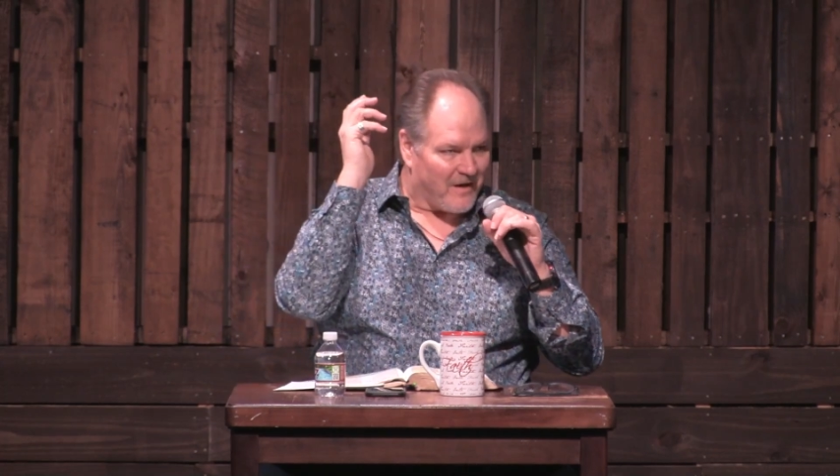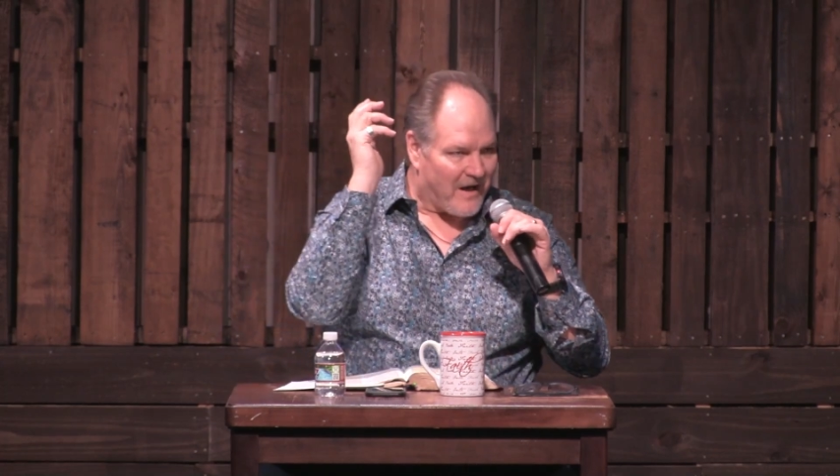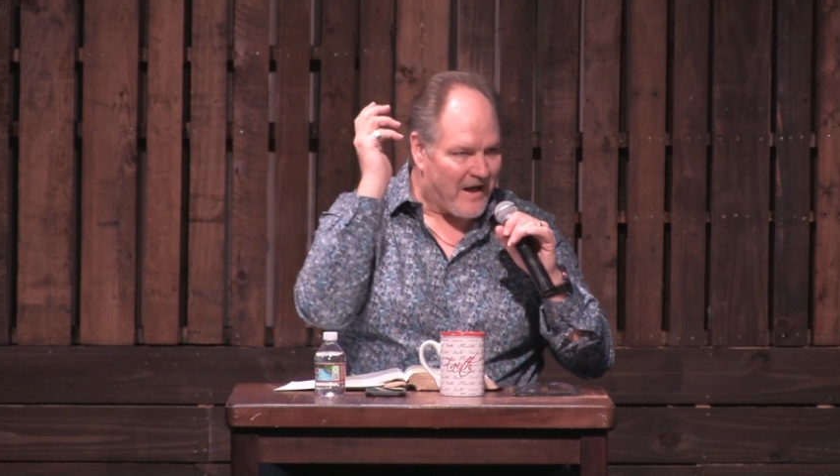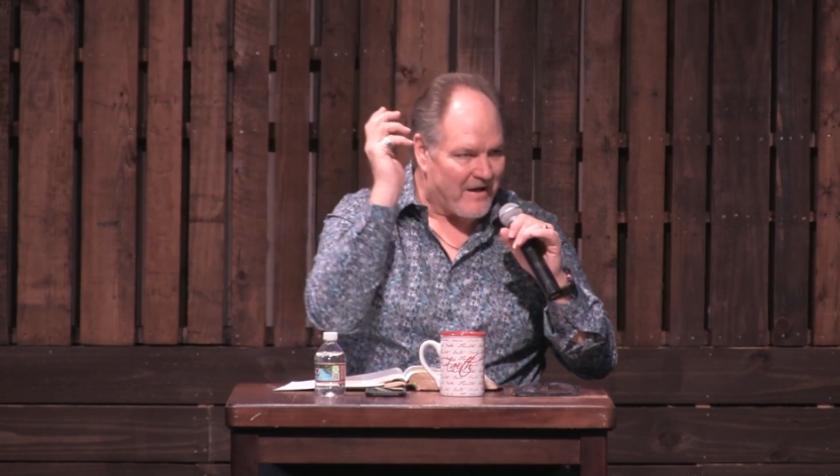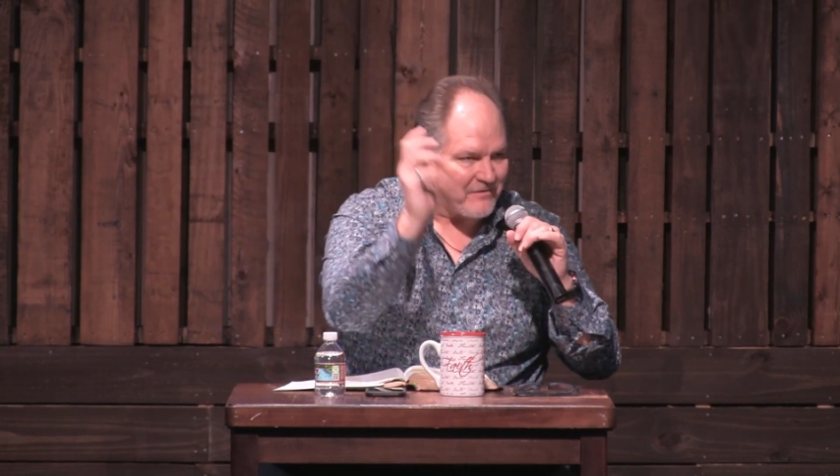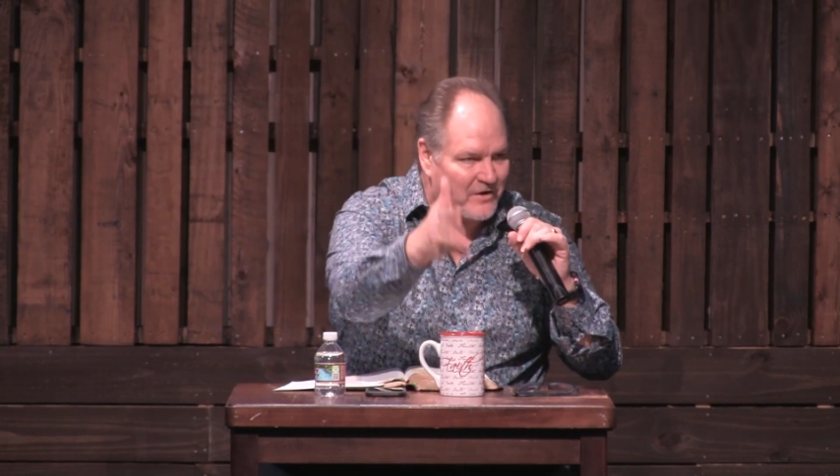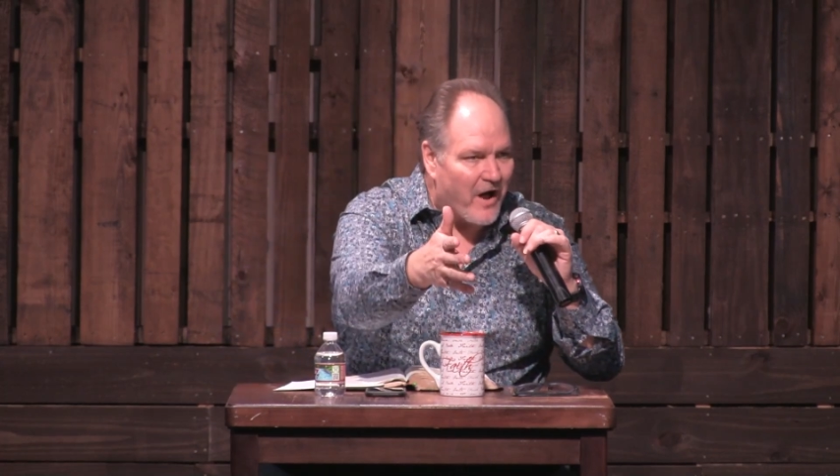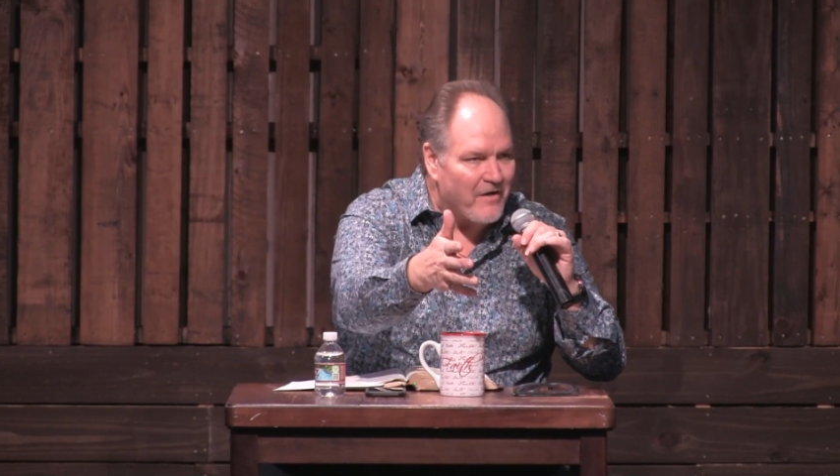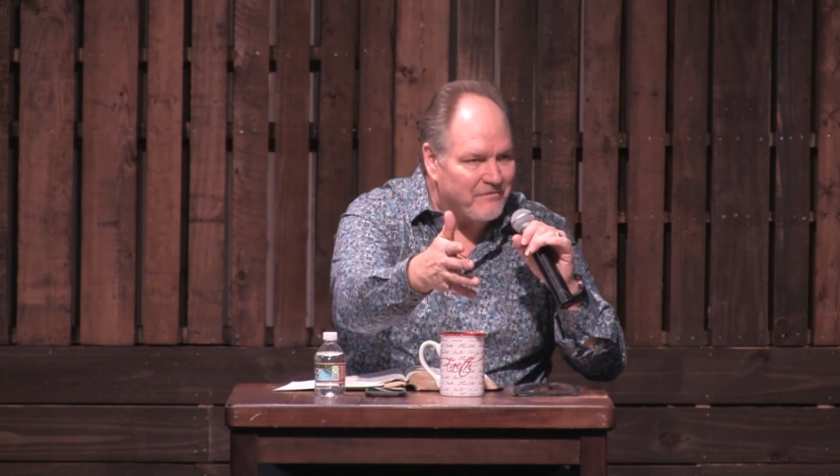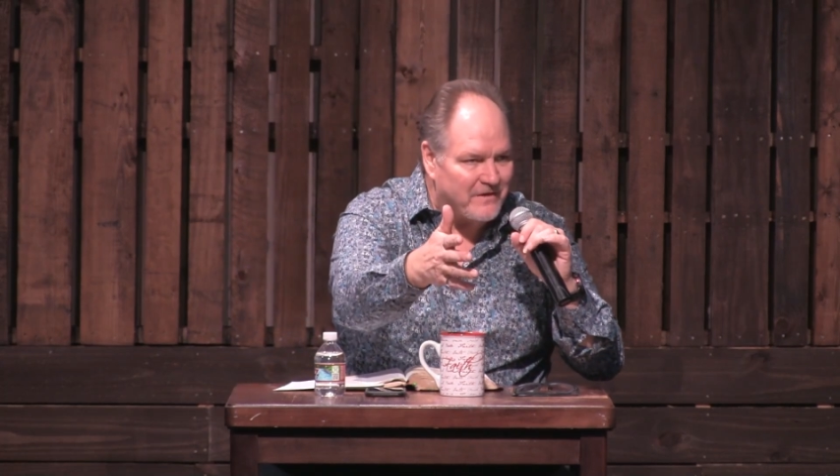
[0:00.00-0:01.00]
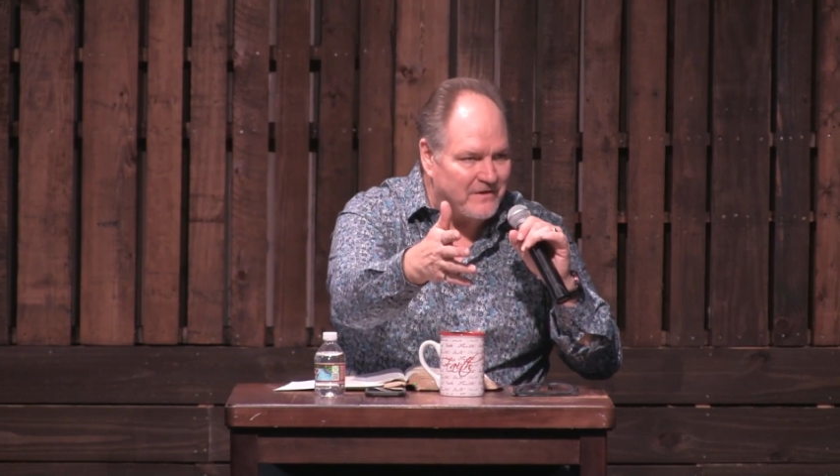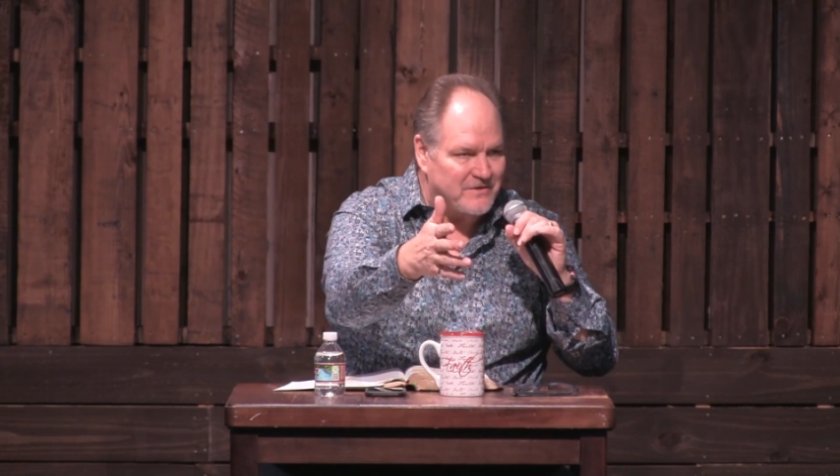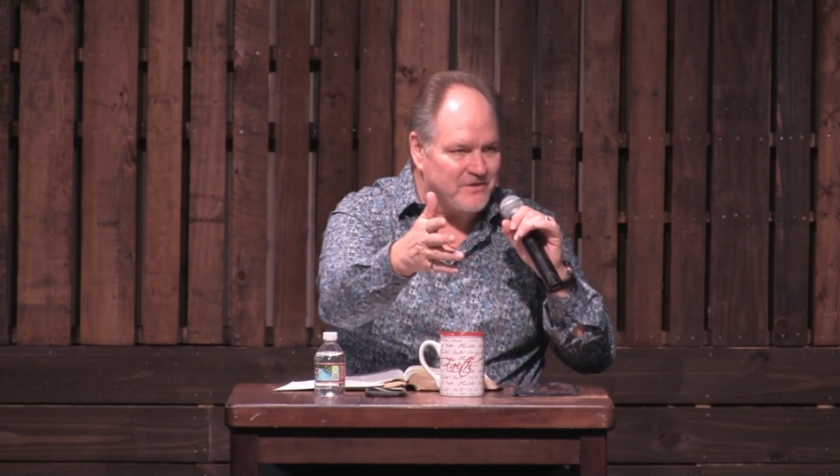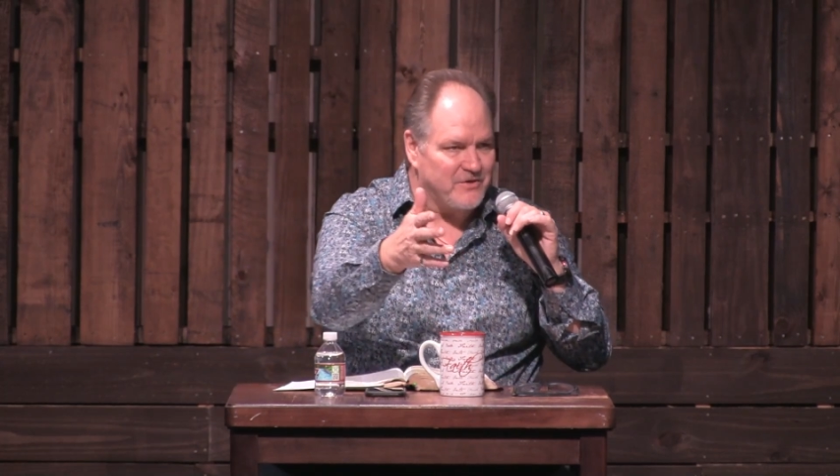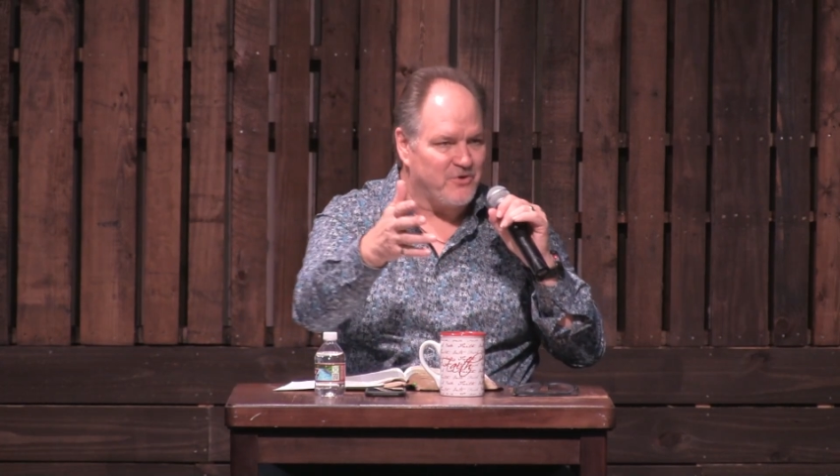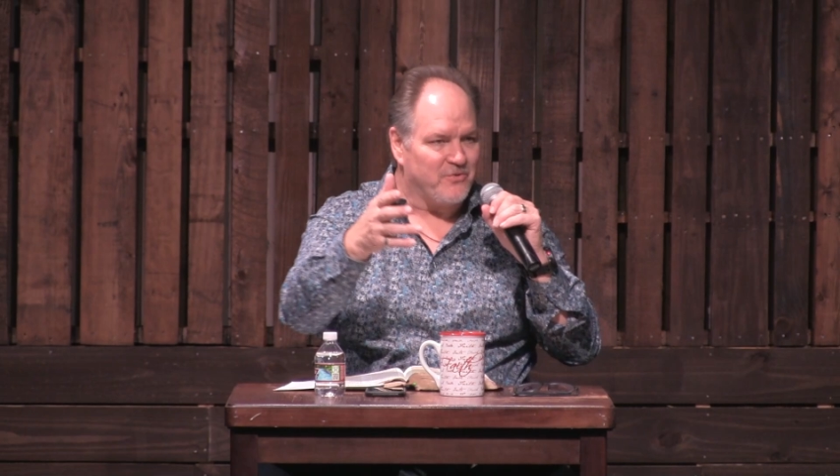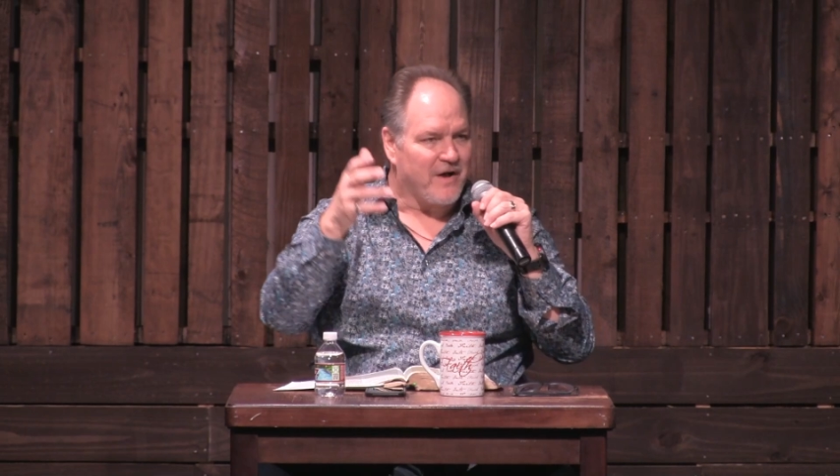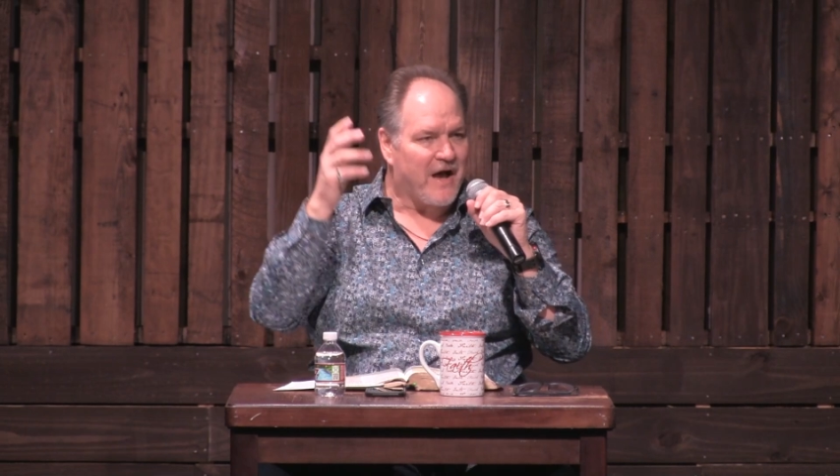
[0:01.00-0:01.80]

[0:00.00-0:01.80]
I have confidence in you.